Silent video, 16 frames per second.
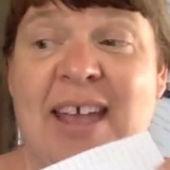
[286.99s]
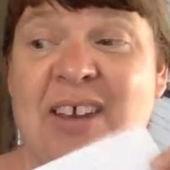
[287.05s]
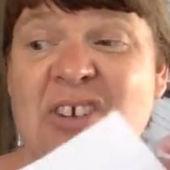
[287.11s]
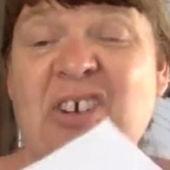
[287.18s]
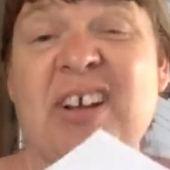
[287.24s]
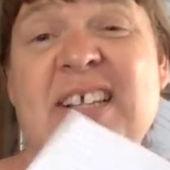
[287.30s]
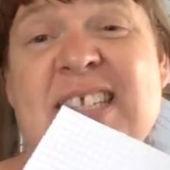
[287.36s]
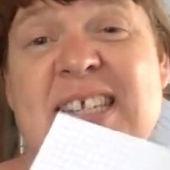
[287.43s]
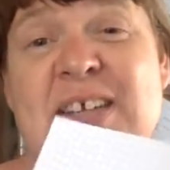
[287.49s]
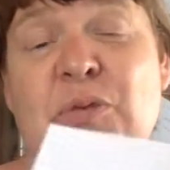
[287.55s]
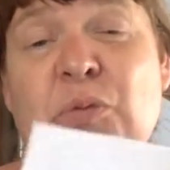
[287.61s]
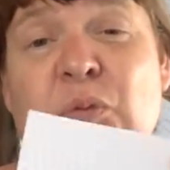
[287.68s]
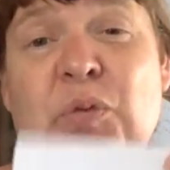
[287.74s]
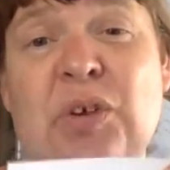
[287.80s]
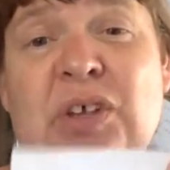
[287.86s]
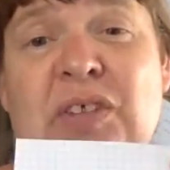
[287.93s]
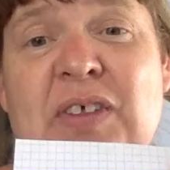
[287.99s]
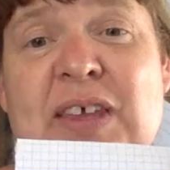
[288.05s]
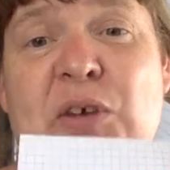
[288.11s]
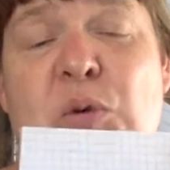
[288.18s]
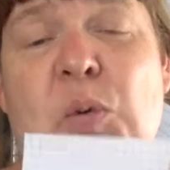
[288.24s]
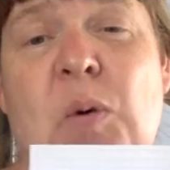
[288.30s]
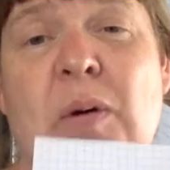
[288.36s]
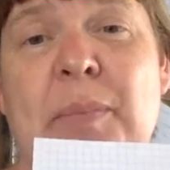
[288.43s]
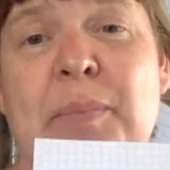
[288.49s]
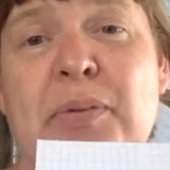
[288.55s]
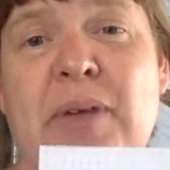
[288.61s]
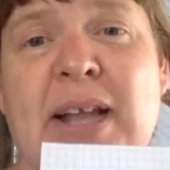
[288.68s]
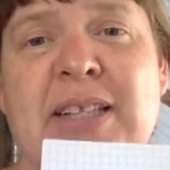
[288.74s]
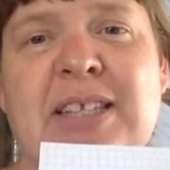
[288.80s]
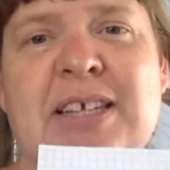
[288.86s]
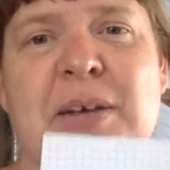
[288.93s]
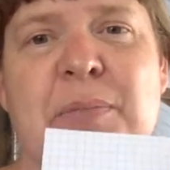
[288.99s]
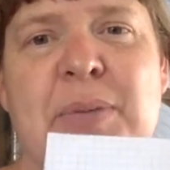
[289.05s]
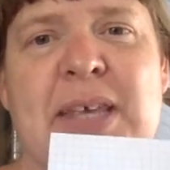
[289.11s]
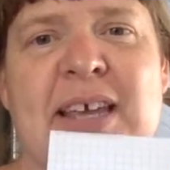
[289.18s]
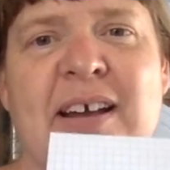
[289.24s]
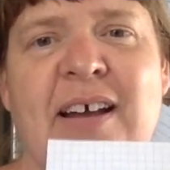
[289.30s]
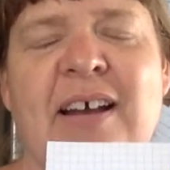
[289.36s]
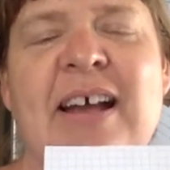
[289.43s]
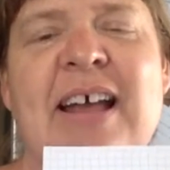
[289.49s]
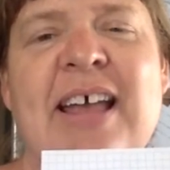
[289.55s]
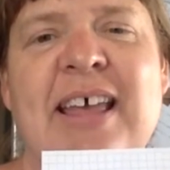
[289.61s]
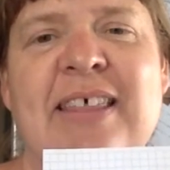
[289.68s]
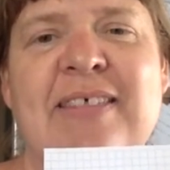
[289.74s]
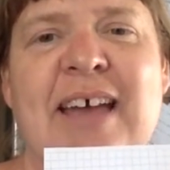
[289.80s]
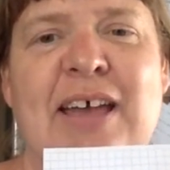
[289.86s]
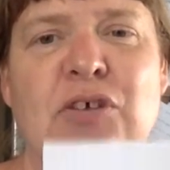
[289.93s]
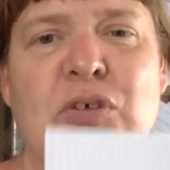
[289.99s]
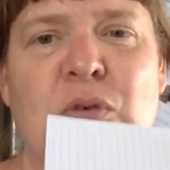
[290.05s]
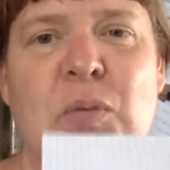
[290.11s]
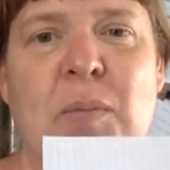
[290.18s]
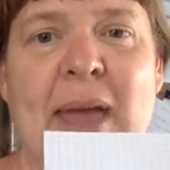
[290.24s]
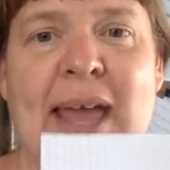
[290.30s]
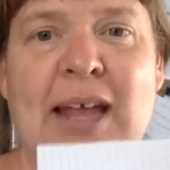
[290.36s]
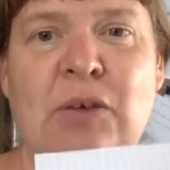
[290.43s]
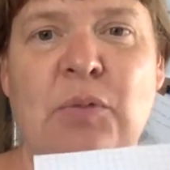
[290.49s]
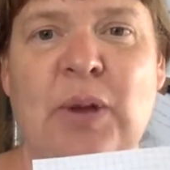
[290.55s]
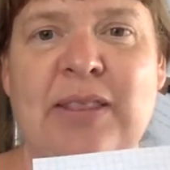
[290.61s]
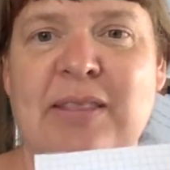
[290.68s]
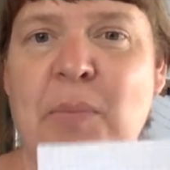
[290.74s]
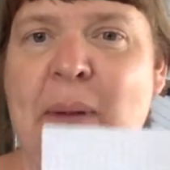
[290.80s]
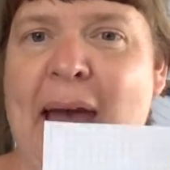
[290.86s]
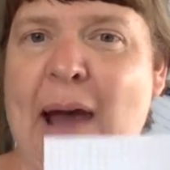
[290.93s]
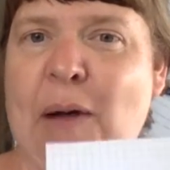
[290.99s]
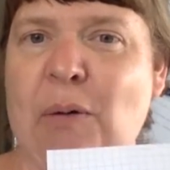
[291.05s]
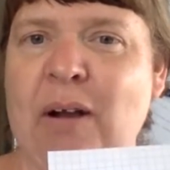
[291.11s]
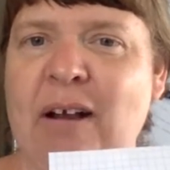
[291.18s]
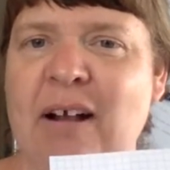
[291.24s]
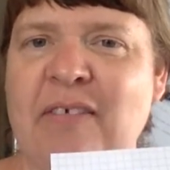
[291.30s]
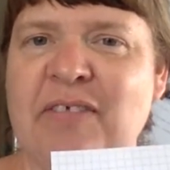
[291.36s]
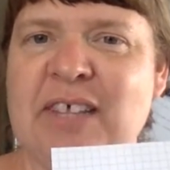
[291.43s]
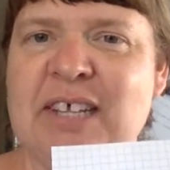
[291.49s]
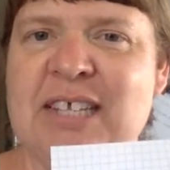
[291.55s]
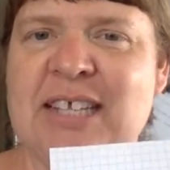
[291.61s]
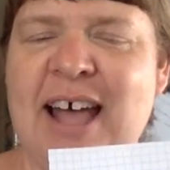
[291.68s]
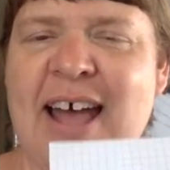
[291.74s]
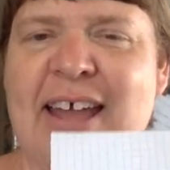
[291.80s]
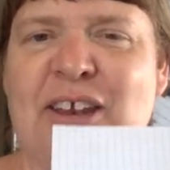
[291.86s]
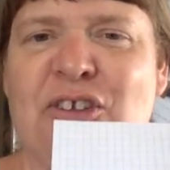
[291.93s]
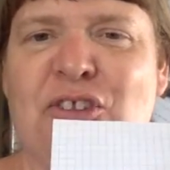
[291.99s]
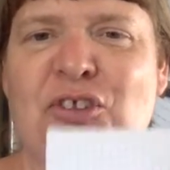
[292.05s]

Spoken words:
and you're going to see a really cool print appear that you made with the power of the sun.